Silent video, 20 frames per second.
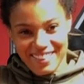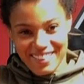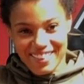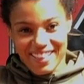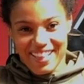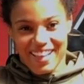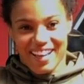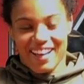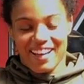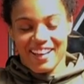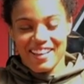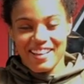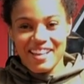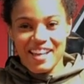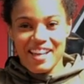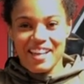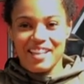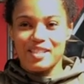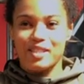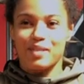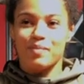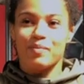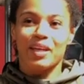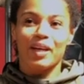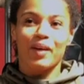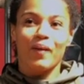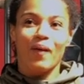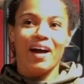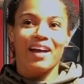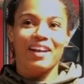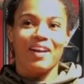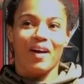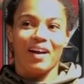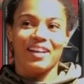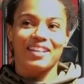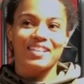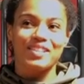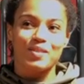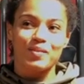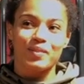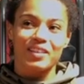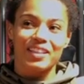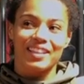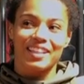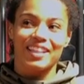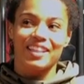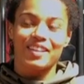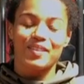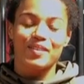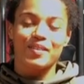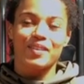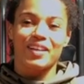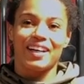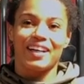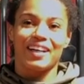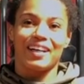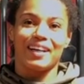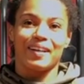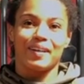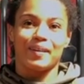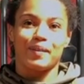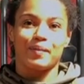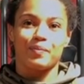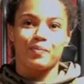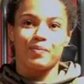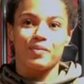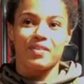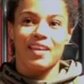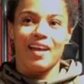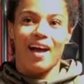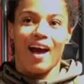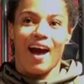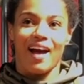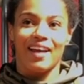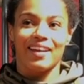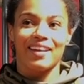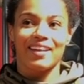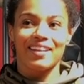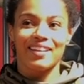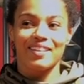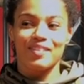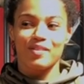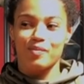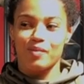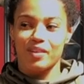her. To be quite honest with you, I didn't